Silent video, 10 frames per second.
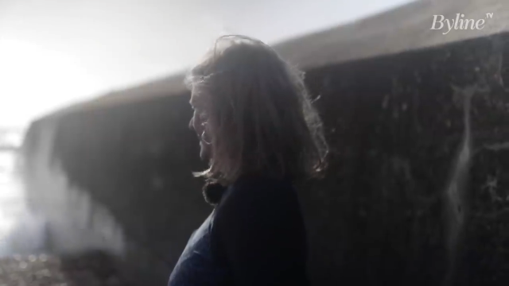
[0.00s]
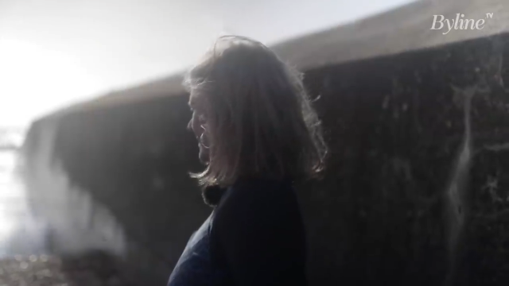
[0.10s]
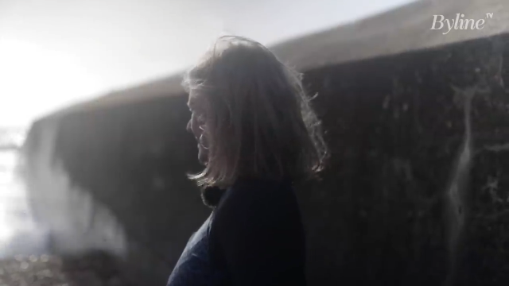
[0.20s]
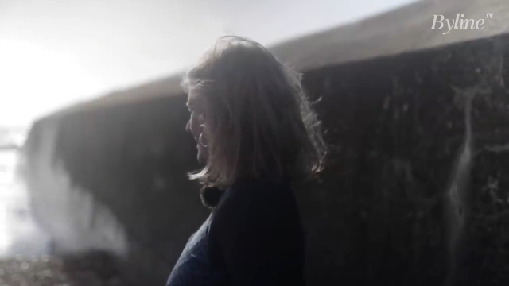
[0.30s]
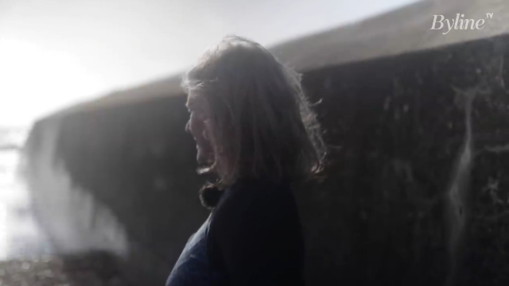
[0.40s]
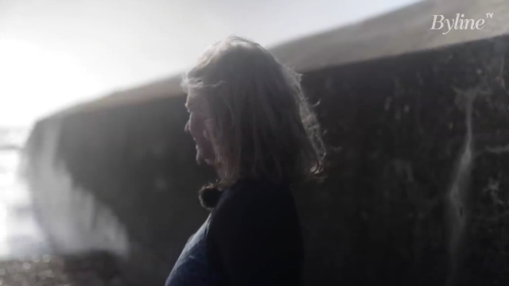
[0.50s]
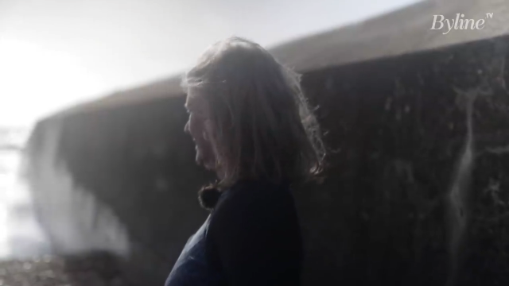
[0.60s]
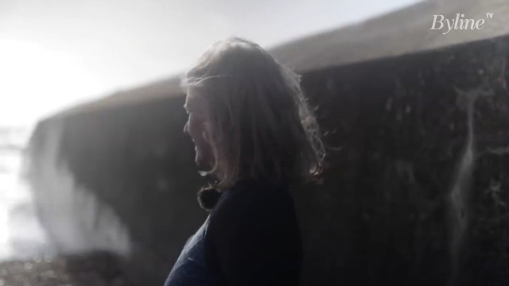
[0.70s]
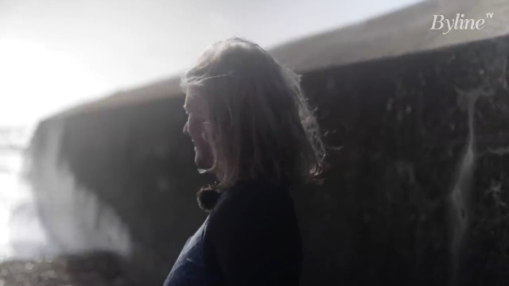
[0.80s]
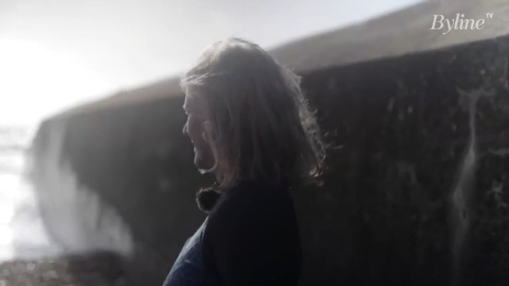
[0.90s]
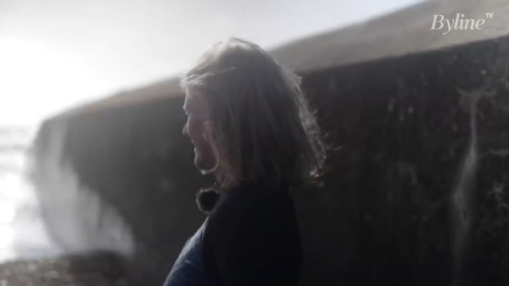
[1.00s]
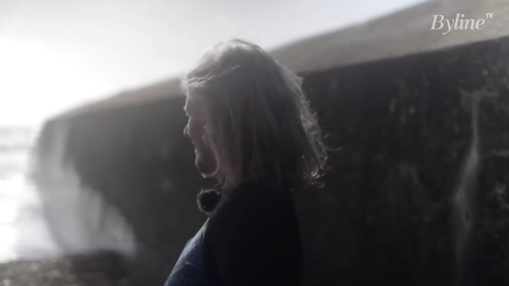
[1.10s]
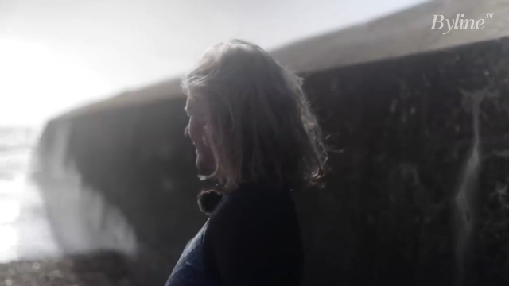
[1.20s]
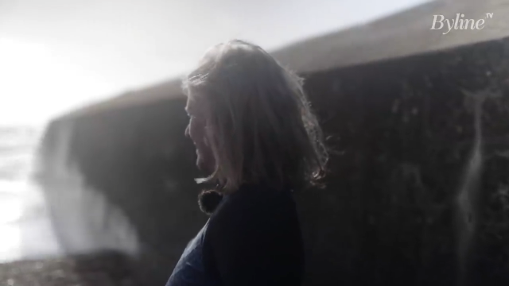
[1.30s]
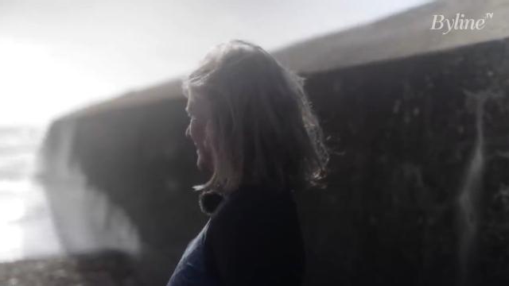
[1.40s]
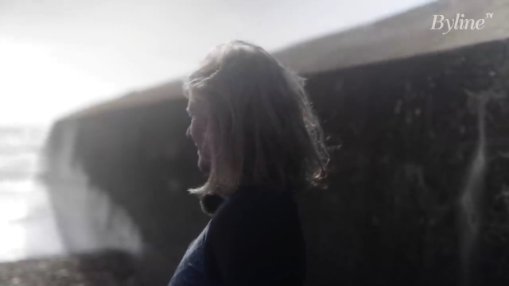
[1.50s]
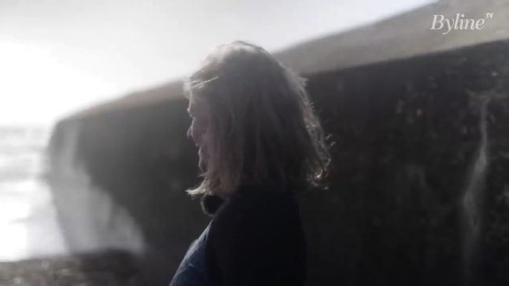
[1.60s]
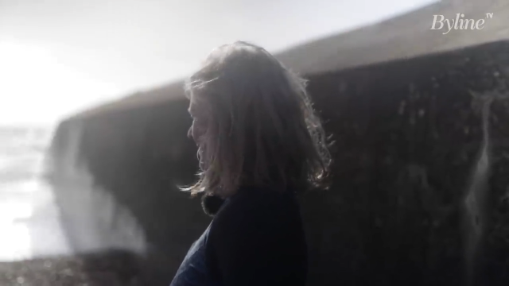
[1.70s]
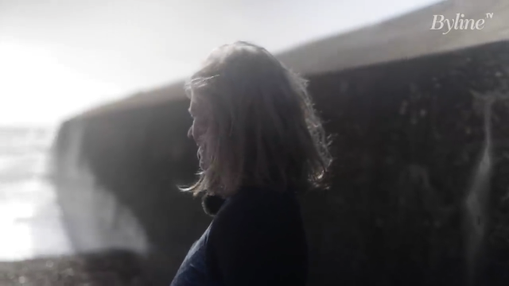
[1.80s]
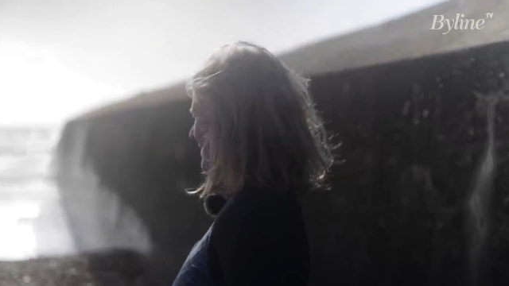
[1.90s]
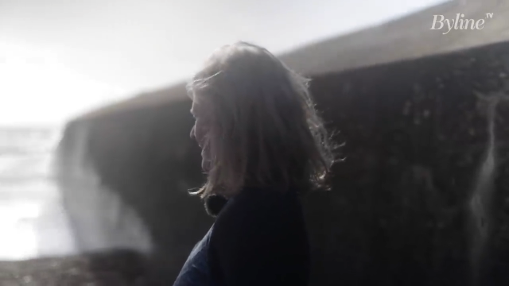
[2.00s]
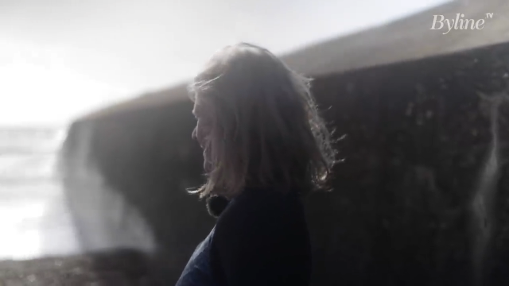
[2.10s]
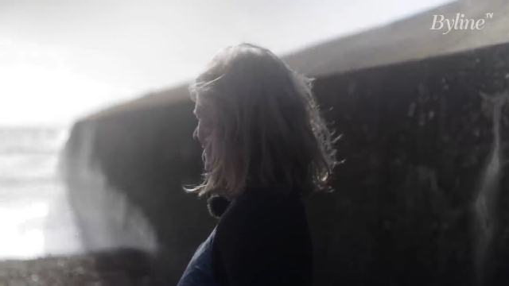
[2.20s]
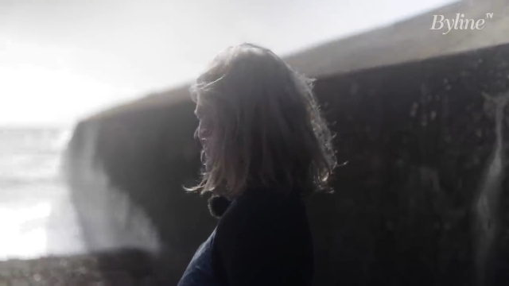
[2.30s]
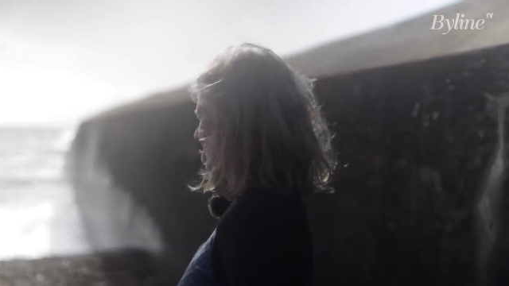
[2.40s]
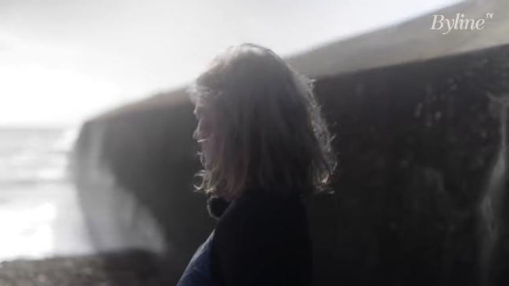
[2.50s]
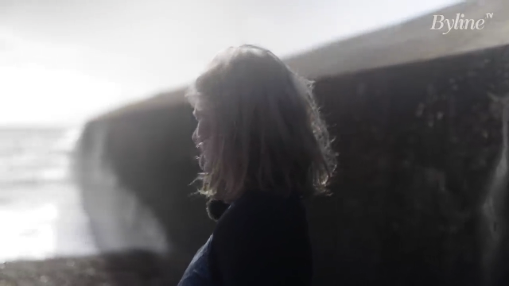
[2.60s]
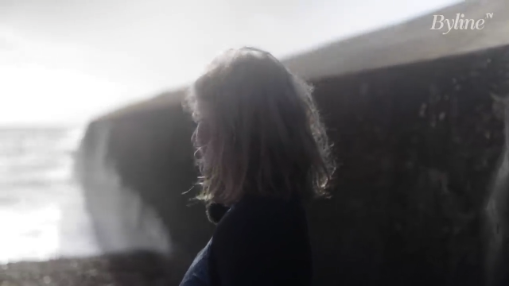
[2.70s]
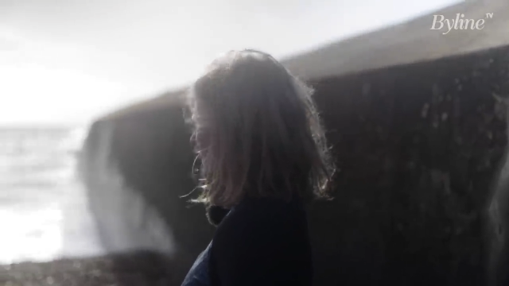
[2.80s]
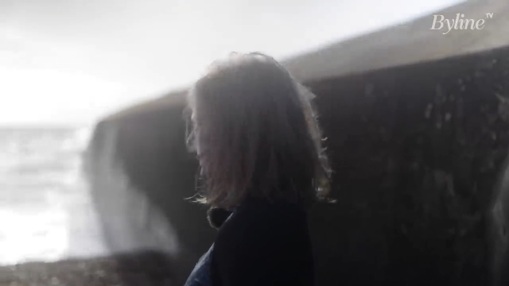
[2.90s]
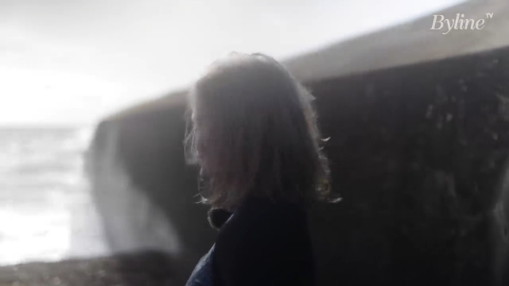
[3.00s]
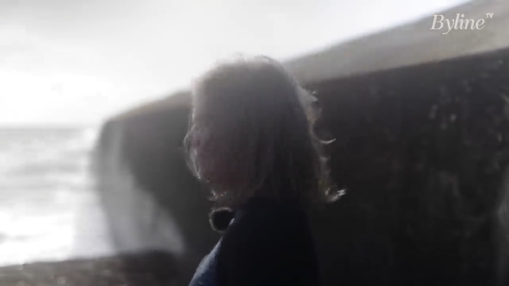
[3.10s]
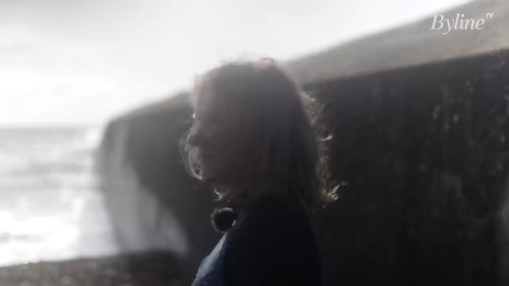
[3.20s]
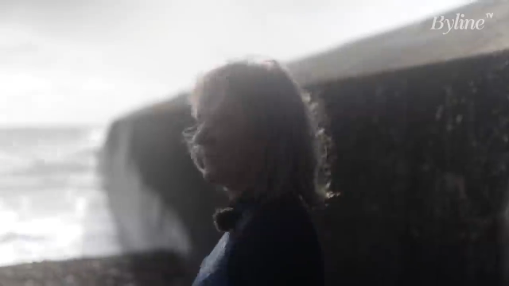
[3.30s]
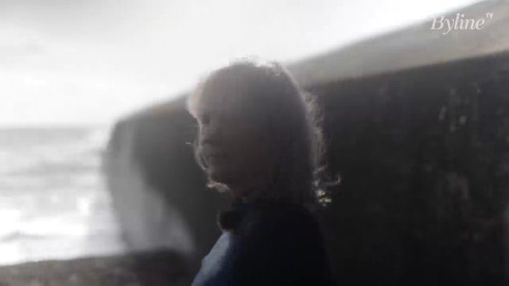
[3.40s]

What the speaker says: (no speaker visible)